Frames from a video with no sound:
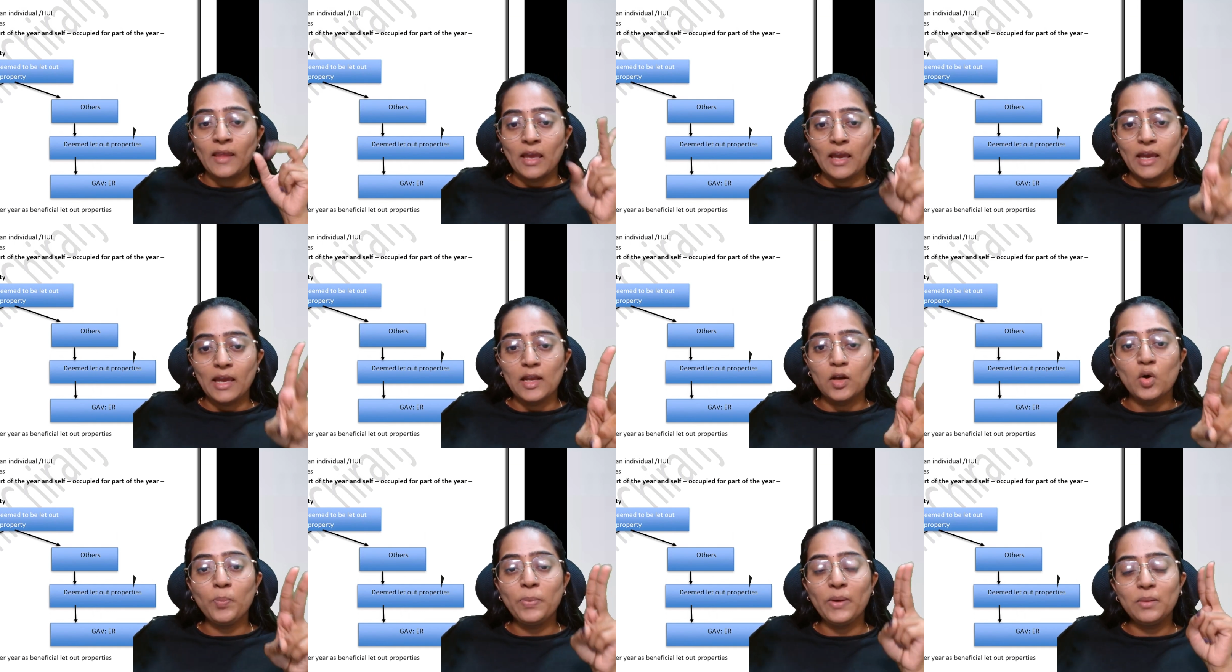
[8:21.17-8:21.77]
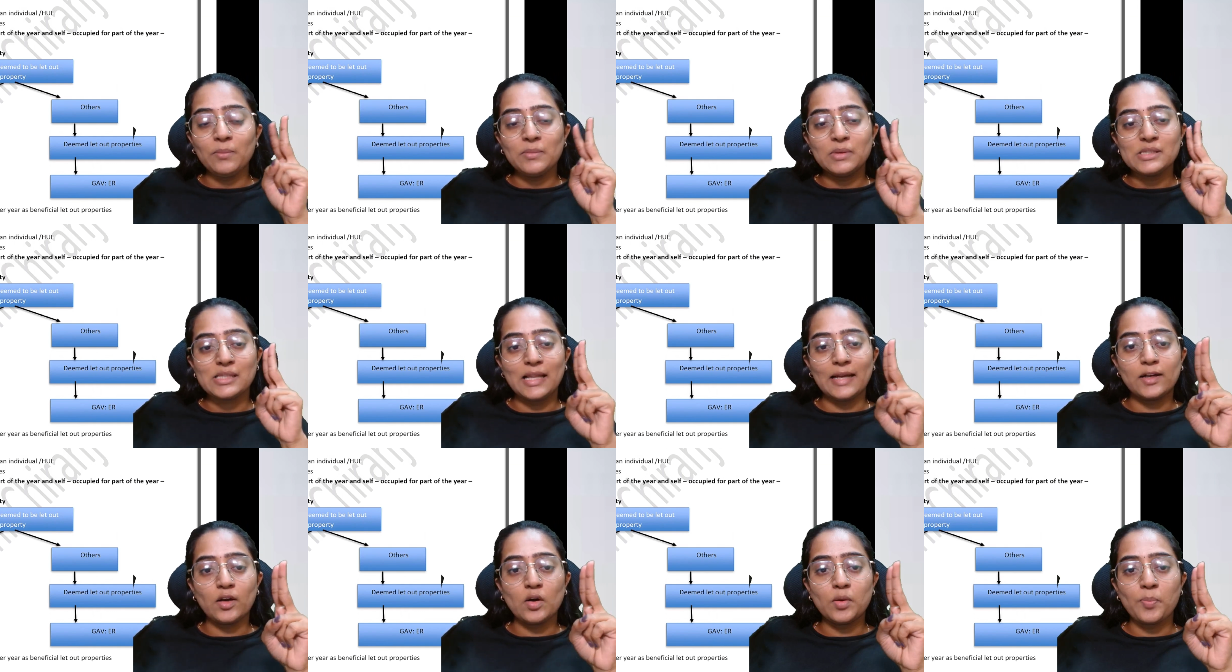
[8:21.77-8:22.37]
LOP means
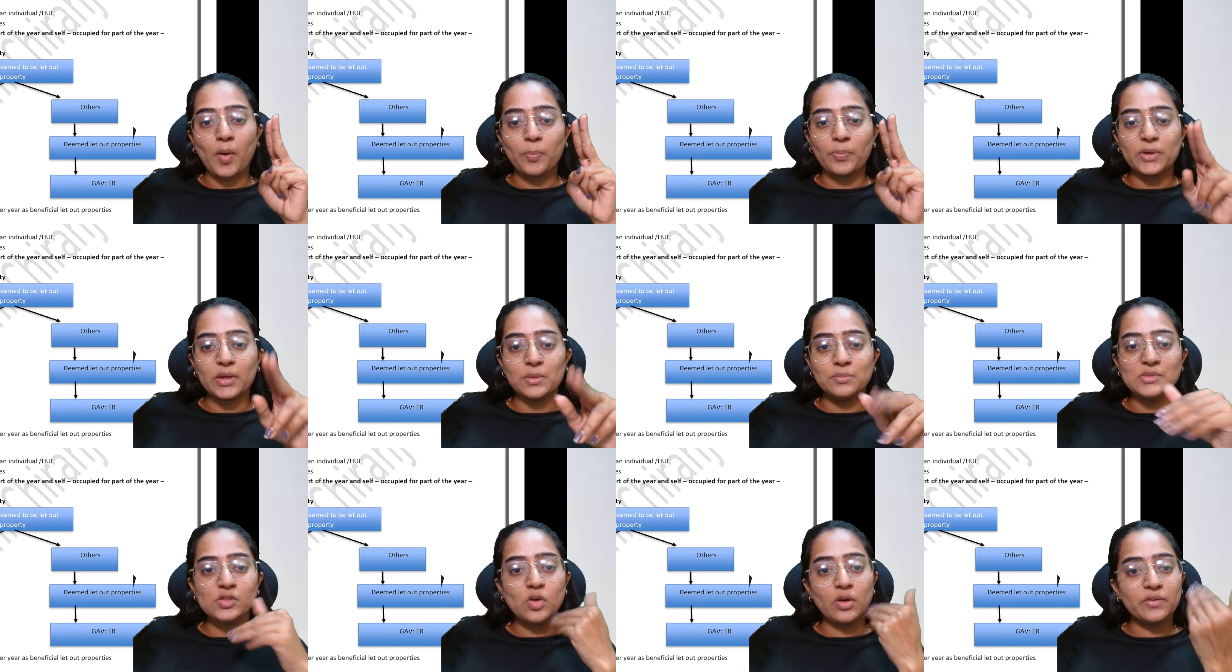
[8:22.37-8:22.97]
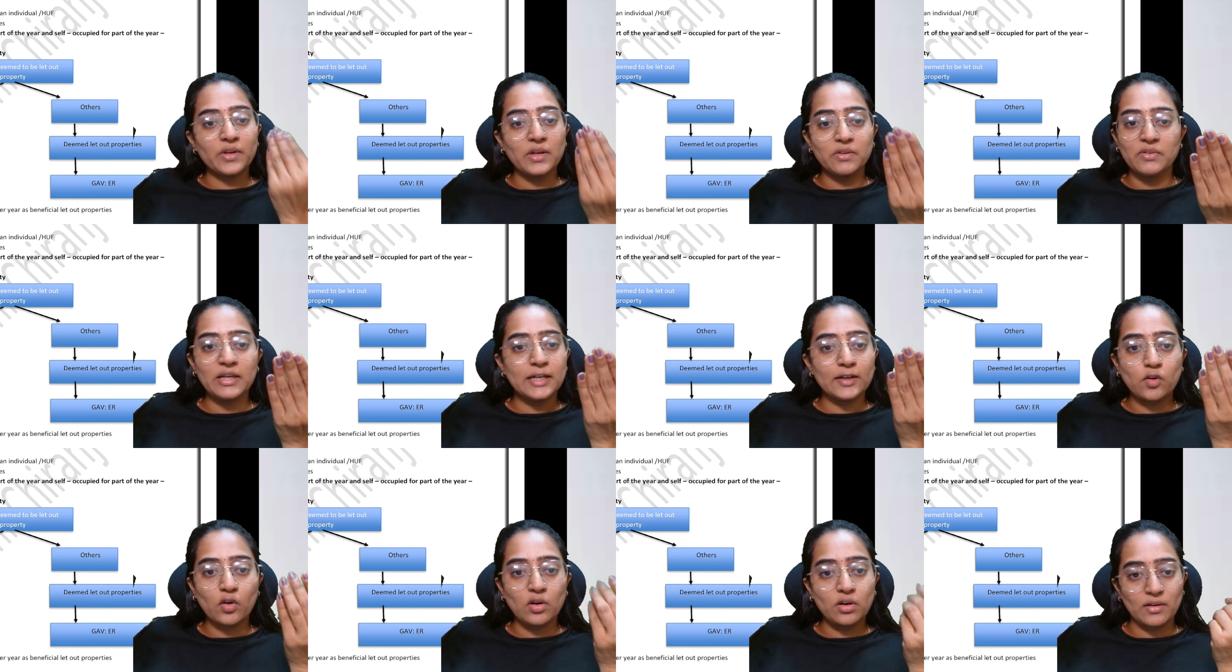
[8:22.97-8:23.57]
let out property, means you have given
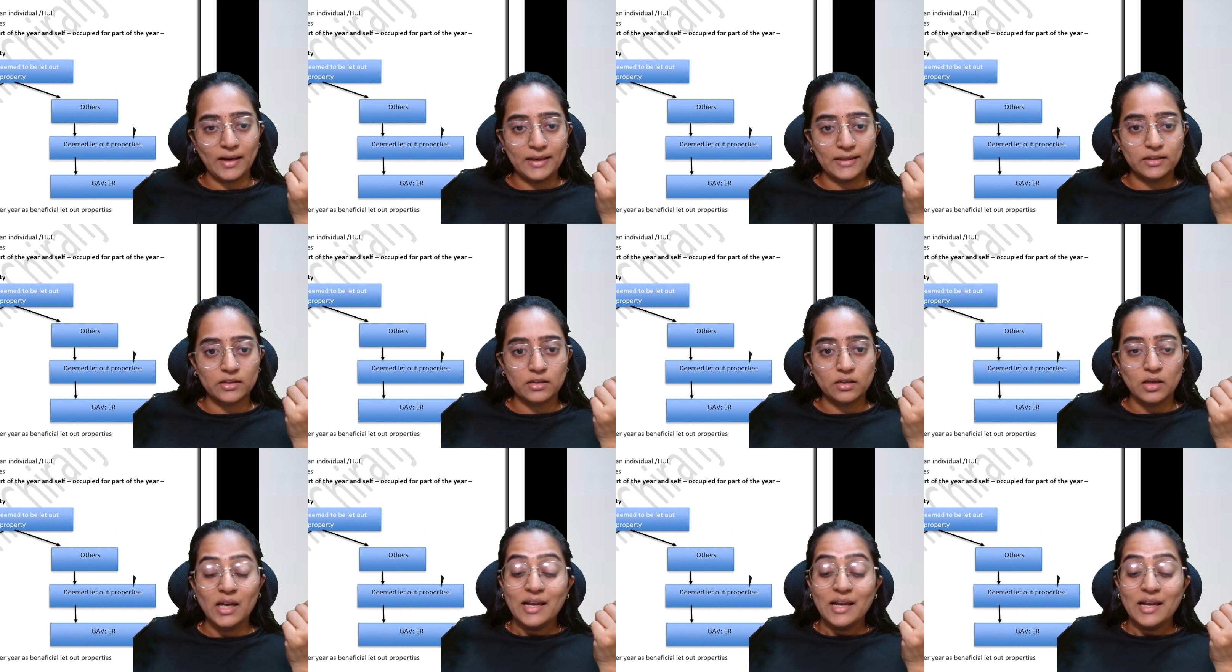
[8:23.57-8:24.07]
it on rent.